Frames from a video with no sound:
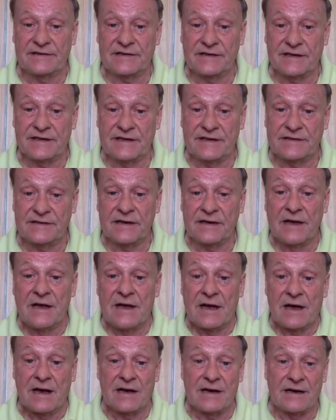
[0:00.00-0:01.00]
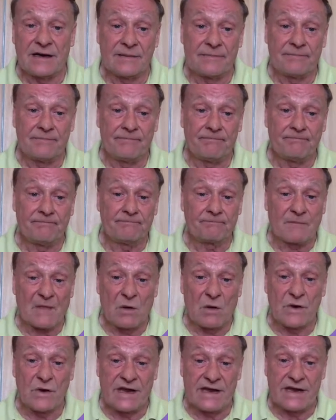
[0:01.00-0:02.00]
these.
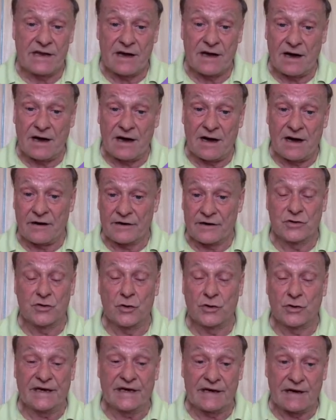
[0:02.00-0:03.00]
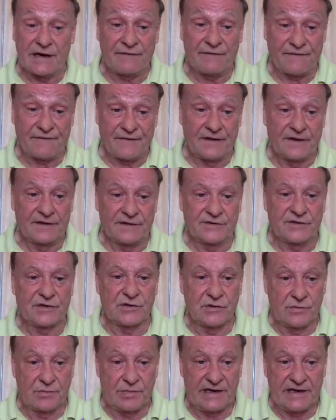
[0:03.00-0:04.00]
We are good enough
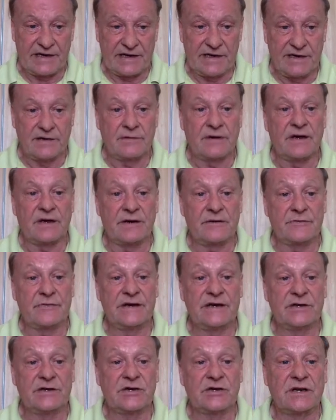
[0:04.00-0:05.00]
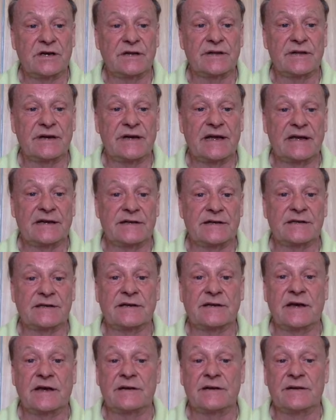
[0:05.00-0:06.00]
to be reaching the
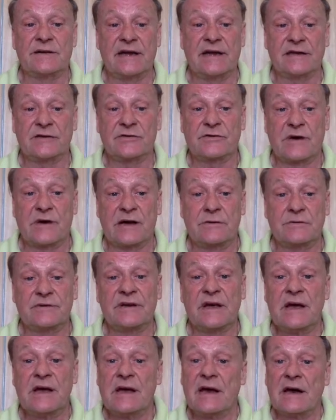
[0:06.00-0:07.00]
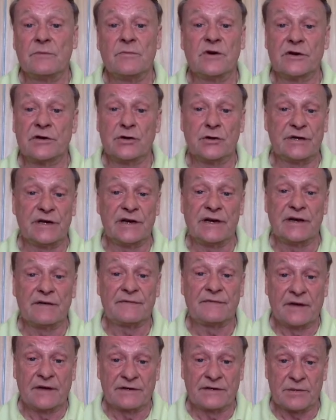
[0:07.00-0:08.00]
next round, and we're good enough
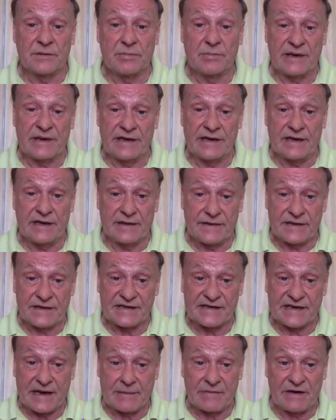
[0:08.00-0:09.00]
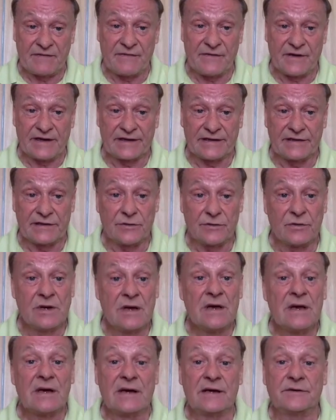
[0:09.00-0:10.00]
to be in the semi-final.
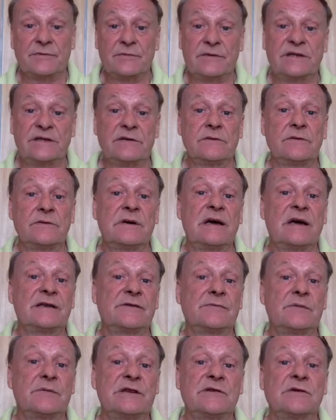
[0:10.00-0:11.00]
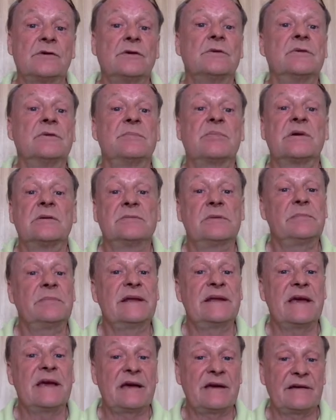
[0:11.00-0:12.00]
And we do, as we saw, we
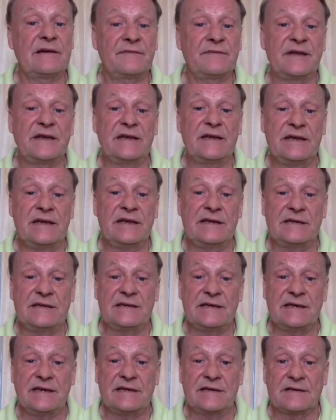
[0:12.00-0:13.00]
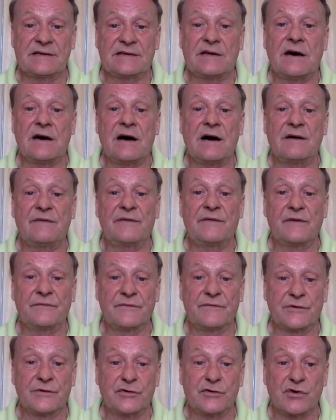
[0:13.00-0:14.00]
probably have the easiest half of
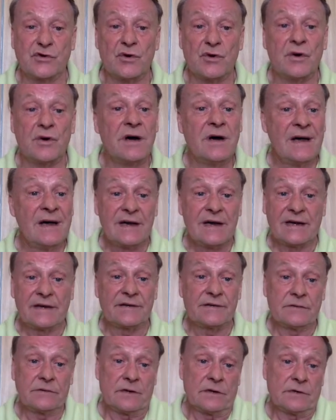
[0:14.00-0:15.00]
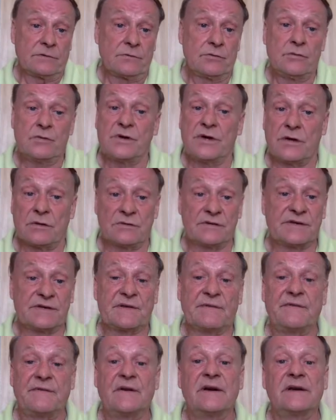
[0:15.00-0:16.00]
the draw, and who knows, the
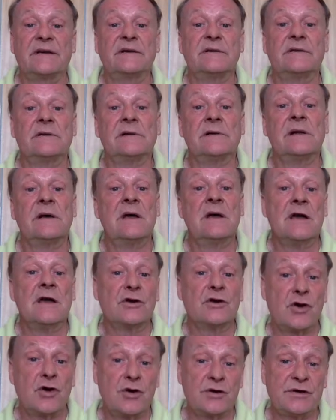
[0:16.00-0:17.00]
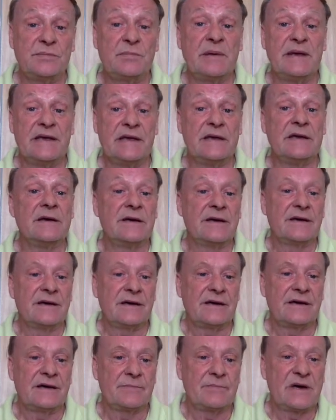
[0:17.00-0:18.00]
final could be
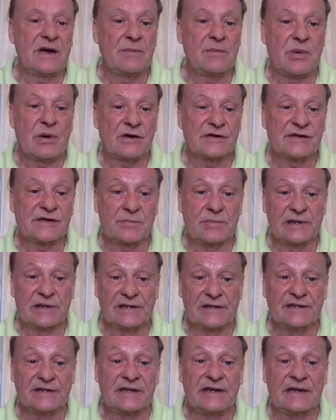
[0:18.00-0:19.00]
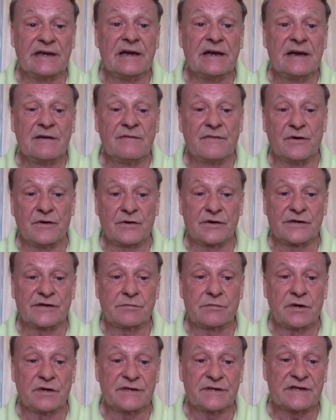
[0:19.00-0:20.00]
a possibility for
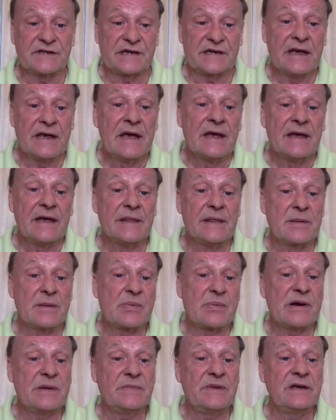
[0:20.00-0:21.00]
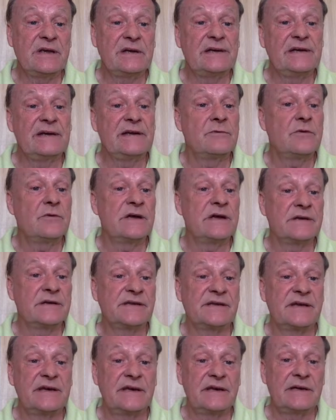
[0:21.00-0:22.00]
Swansea. In the Premier League, we are
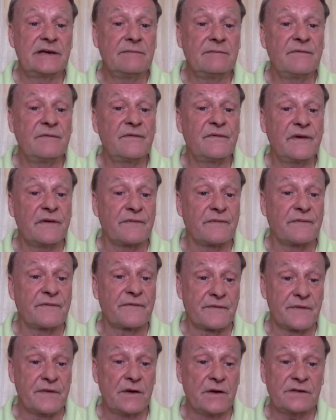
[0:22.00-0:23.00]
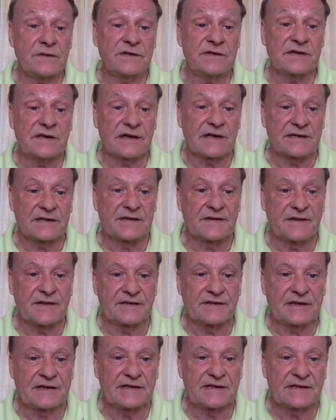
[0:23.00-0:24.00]
sitting in 5th, not 6th,
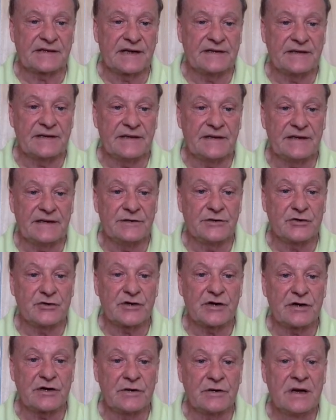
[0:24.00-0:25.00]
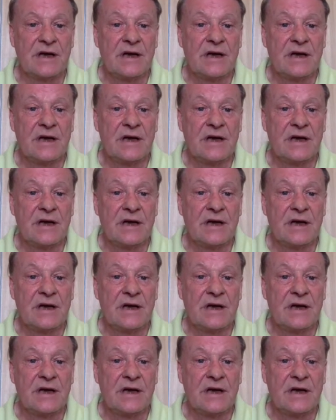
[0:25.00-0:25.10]
as I said in the intro,